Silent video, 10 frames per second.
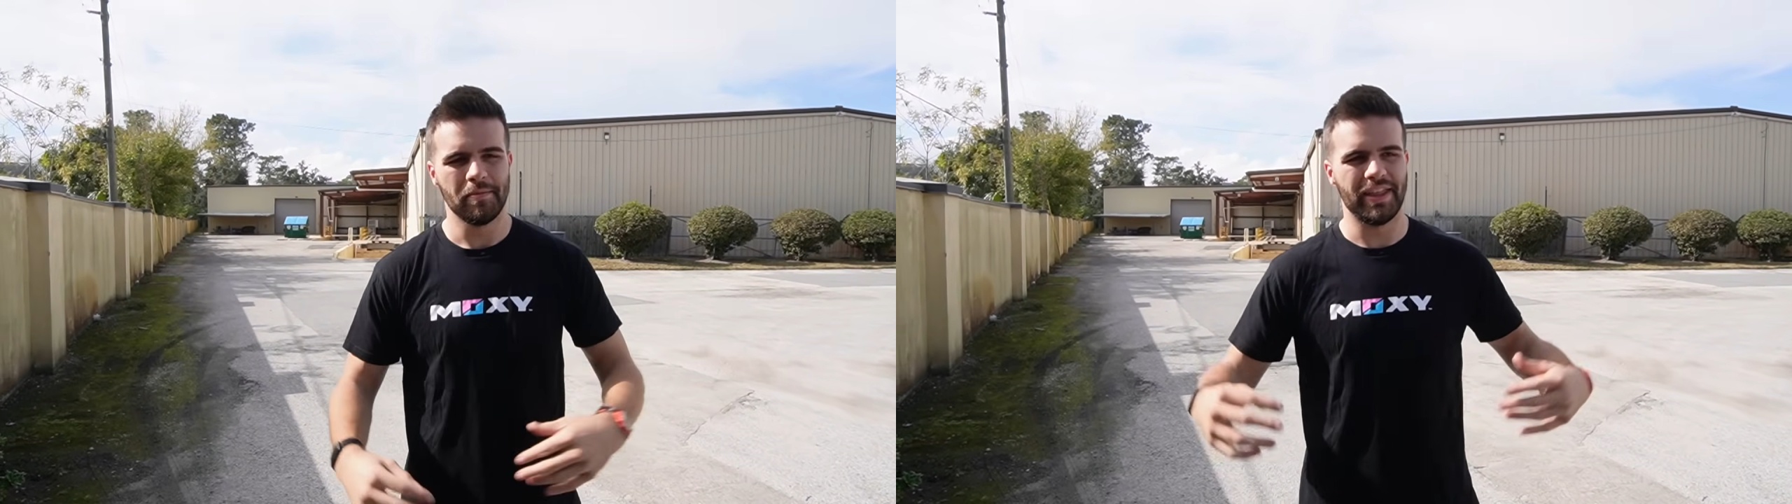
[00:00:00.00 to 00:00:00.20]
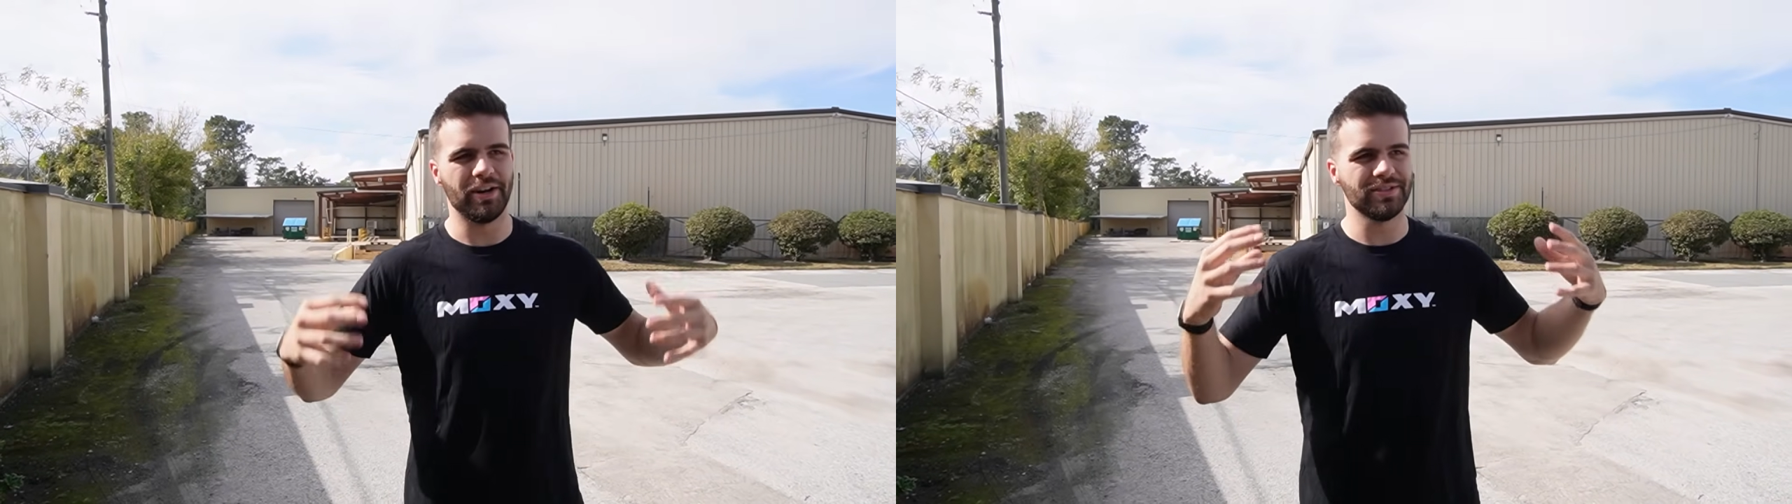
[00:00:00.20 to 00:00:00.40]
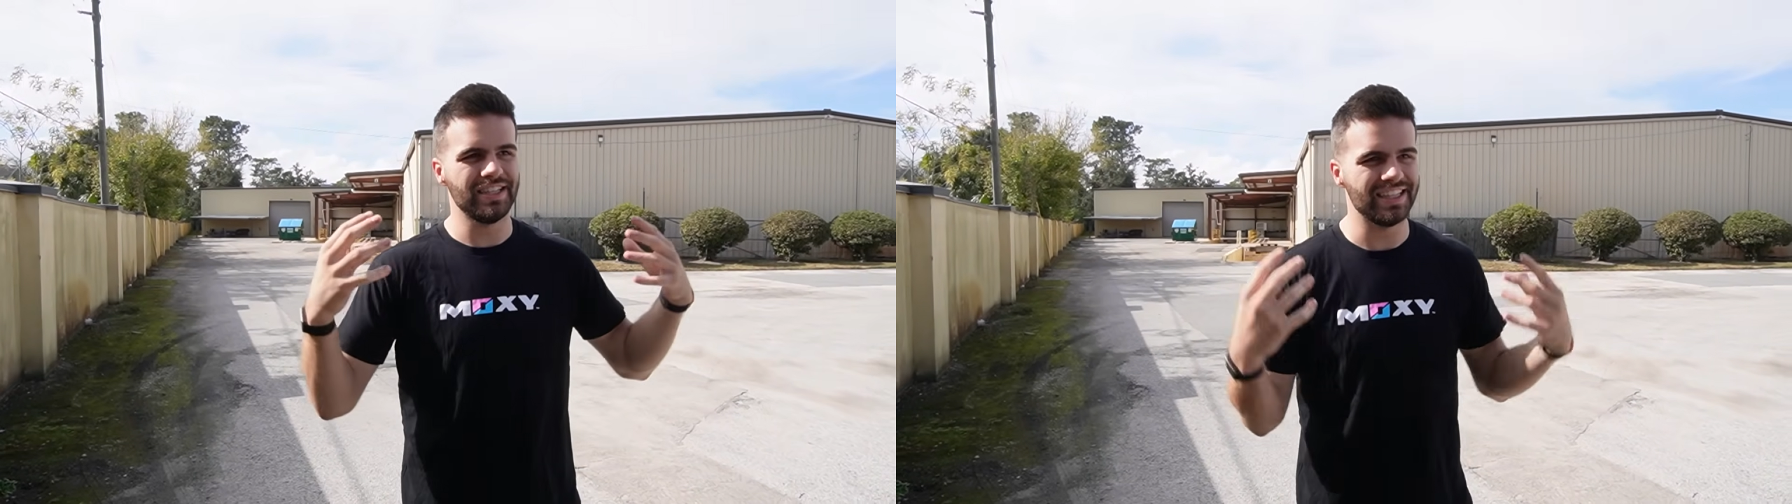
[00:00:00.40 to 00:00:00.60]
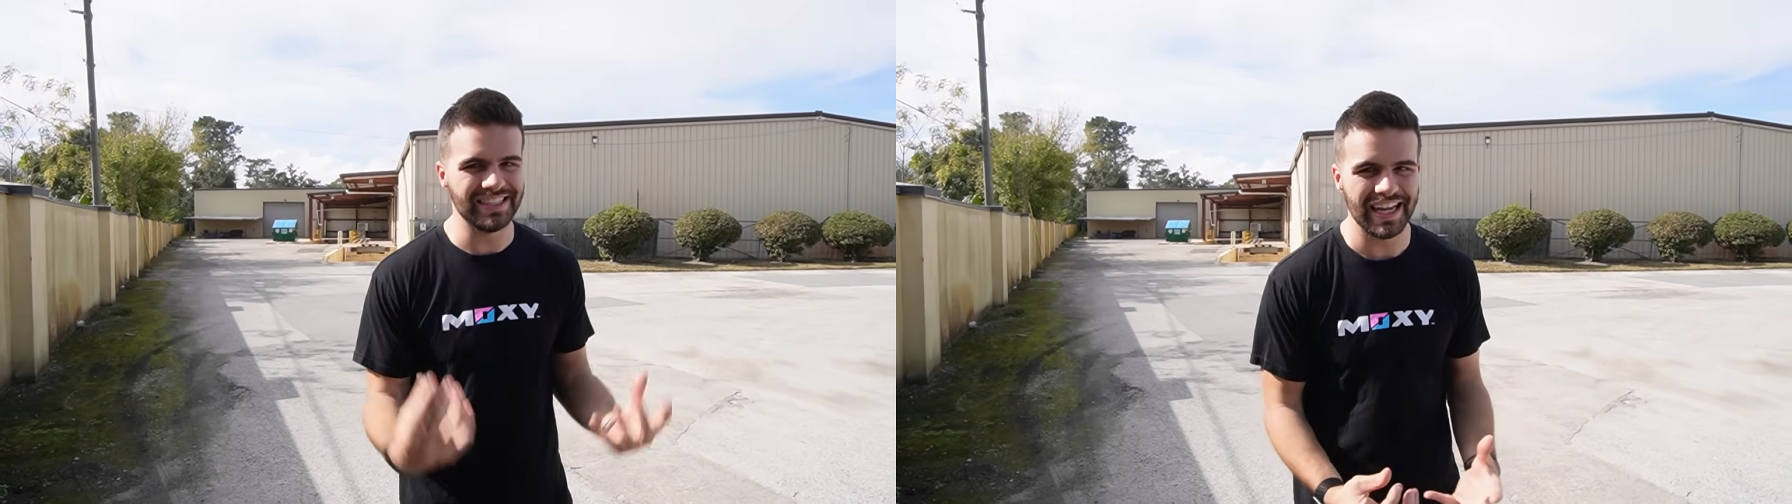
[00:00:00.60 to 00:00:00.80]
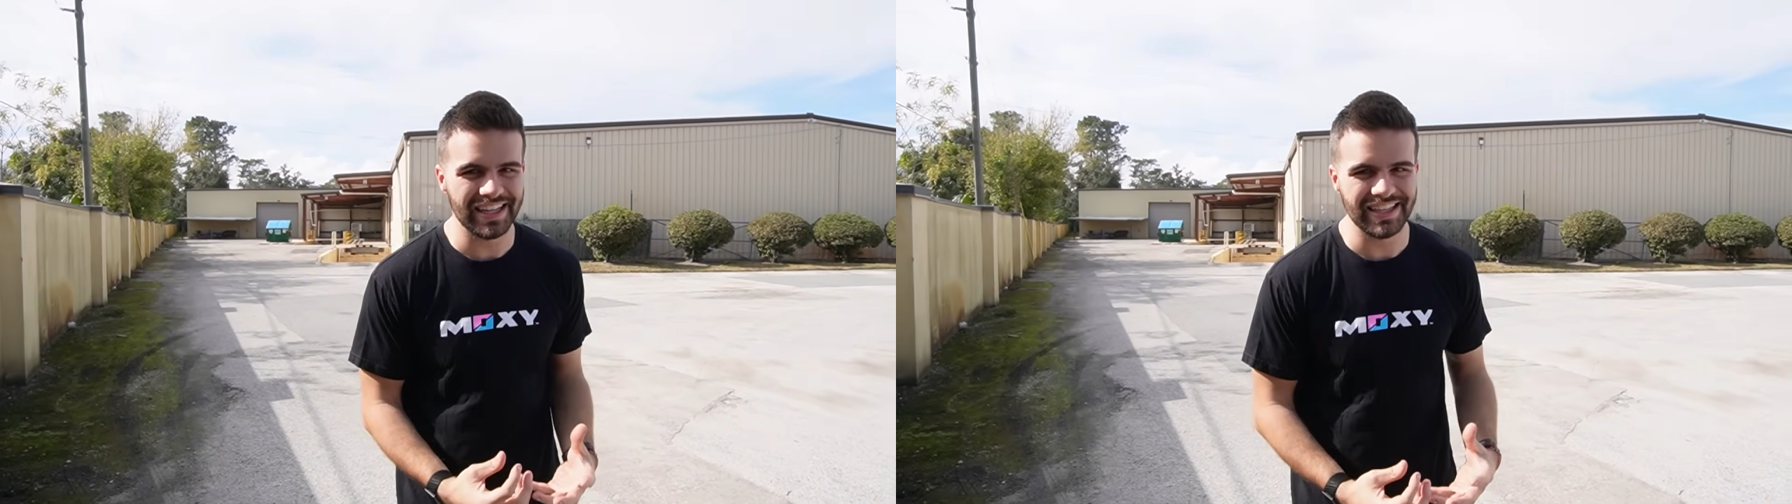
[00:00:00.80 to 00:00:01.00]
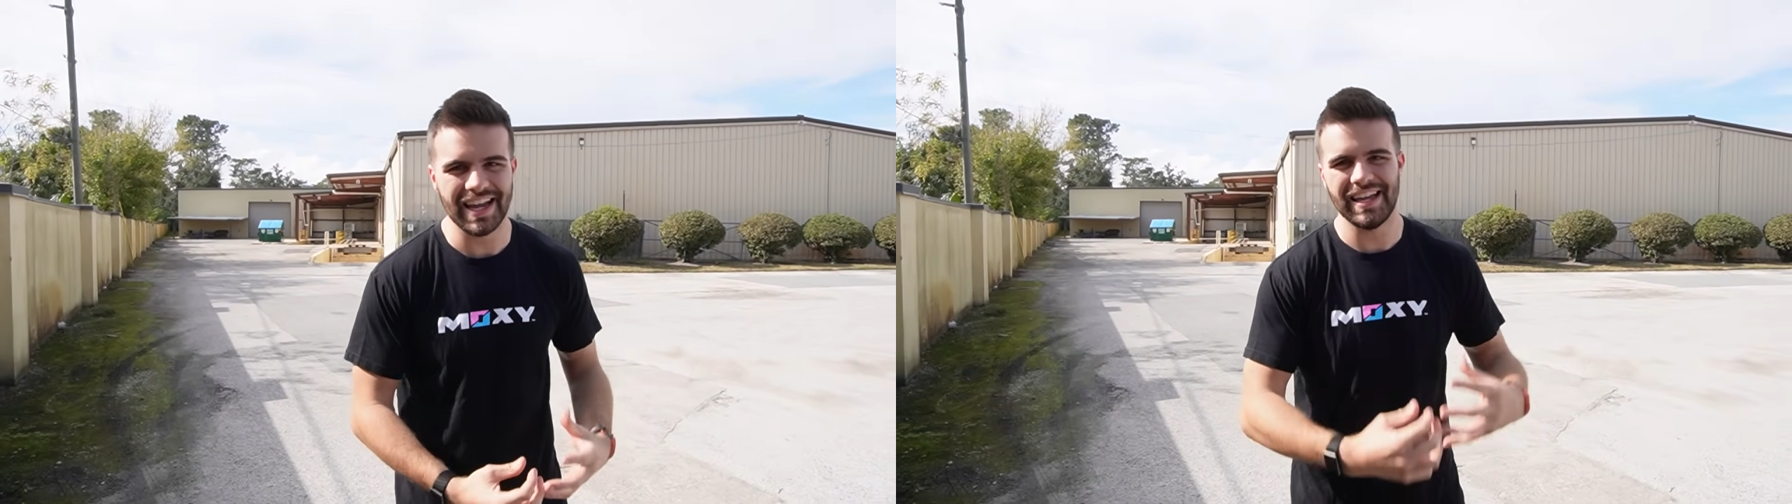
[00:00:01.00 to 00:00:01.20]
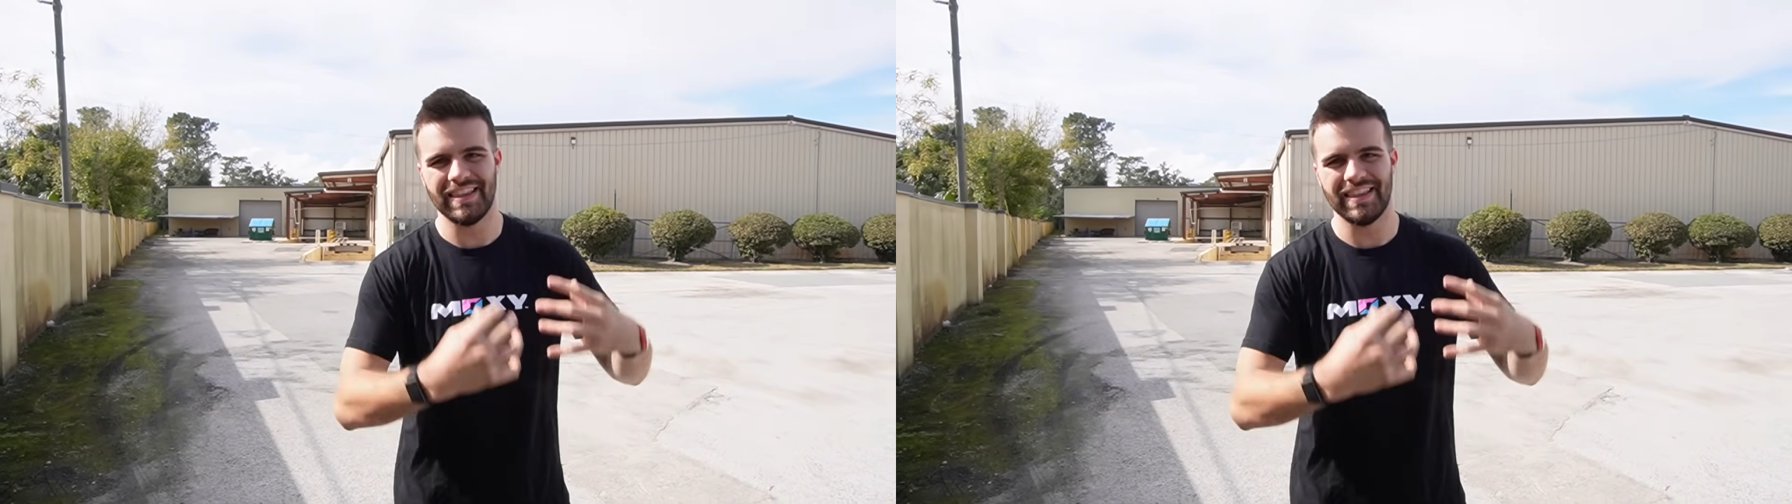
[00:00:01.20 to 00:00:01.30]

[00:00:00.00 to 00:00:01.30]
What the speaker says: but they don't see the day-to-day,